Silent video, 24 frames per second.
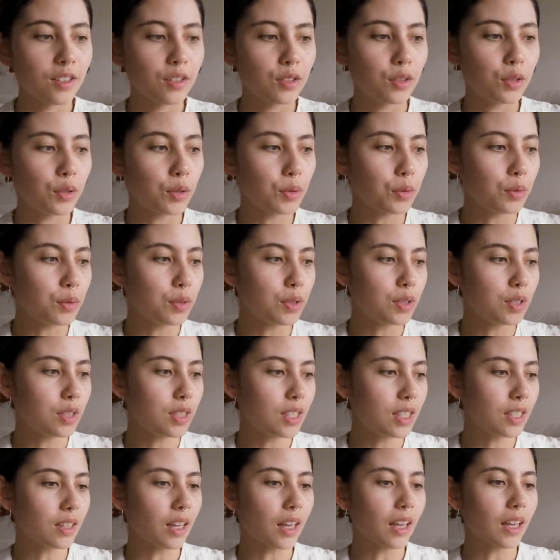to
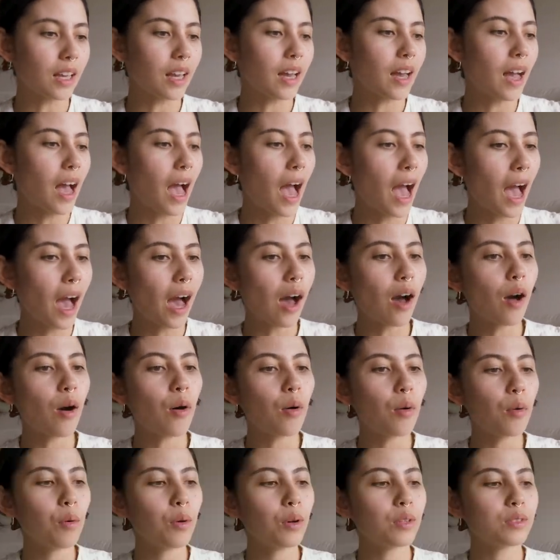see like
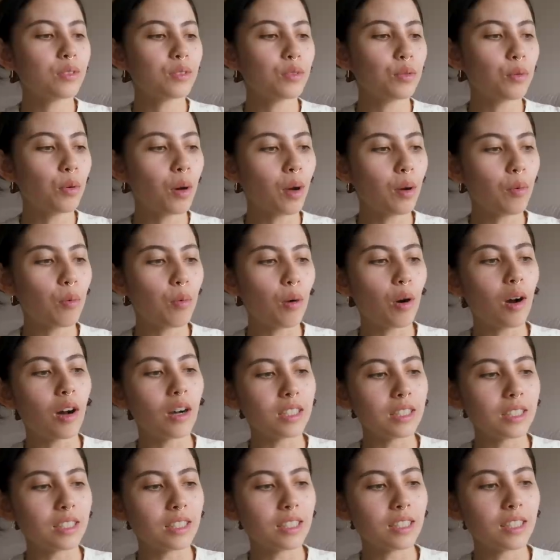how do I
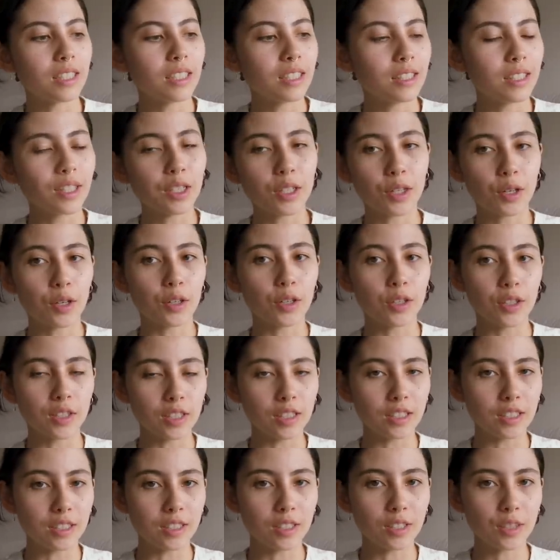want the
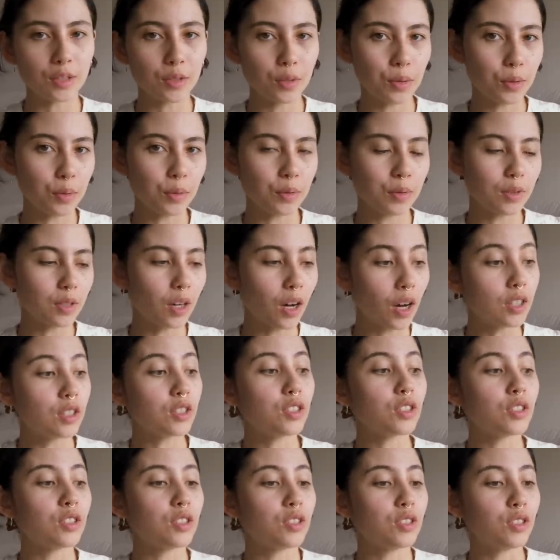curtains to
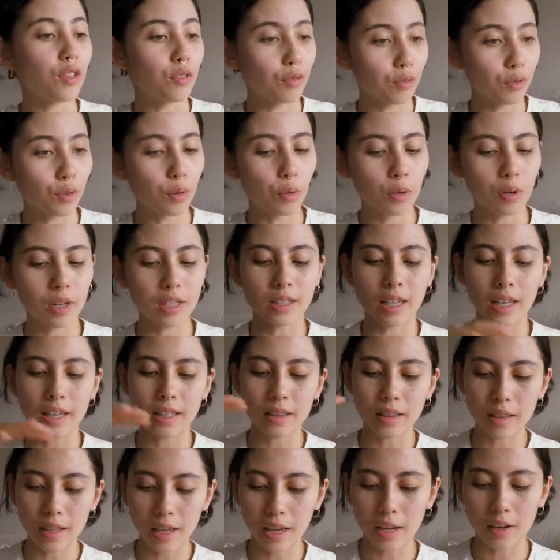touch the floor and
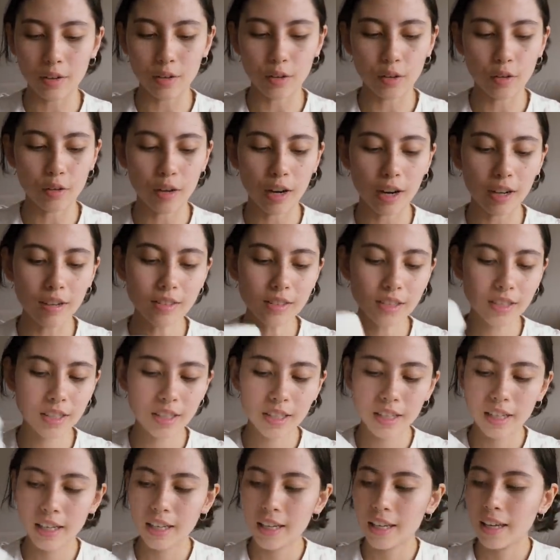like lay on the ground.
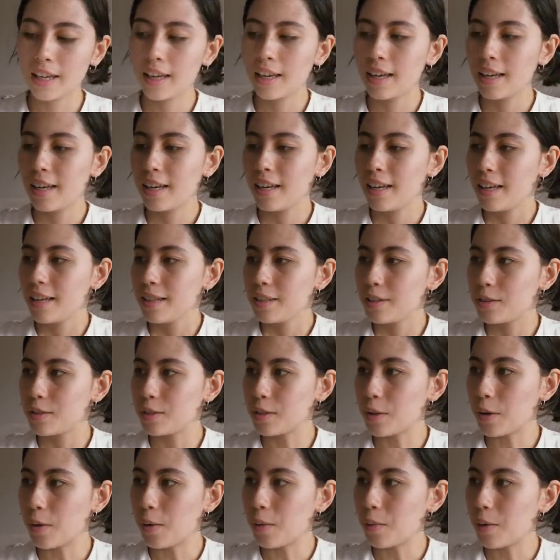
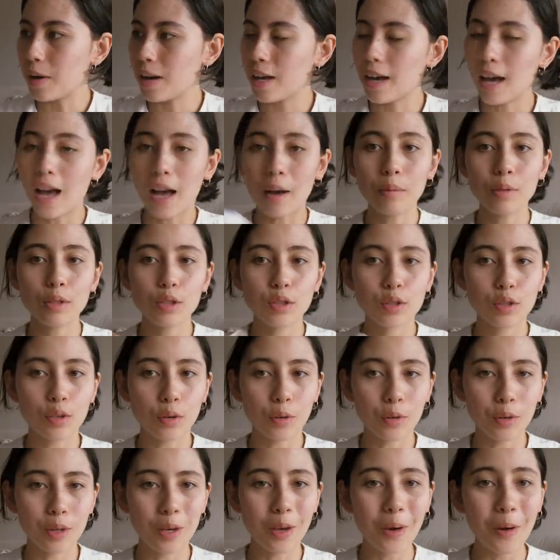So I will
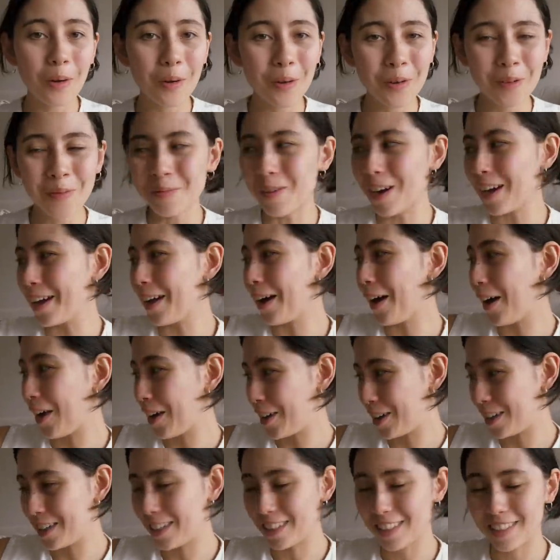show you my
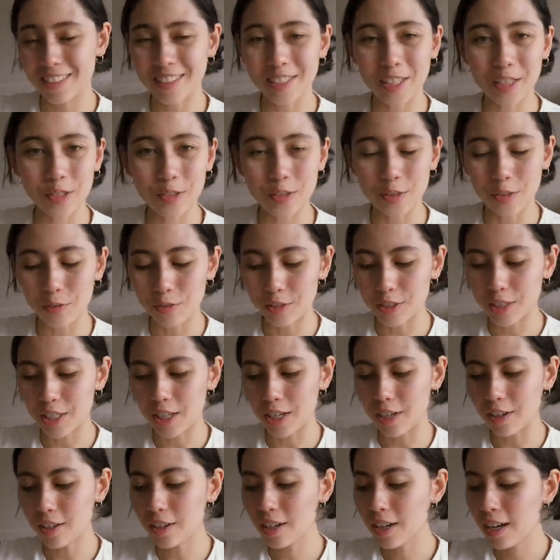ironing station over
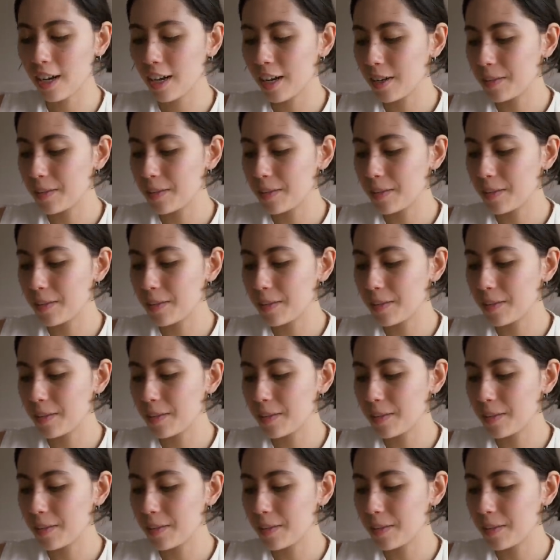there.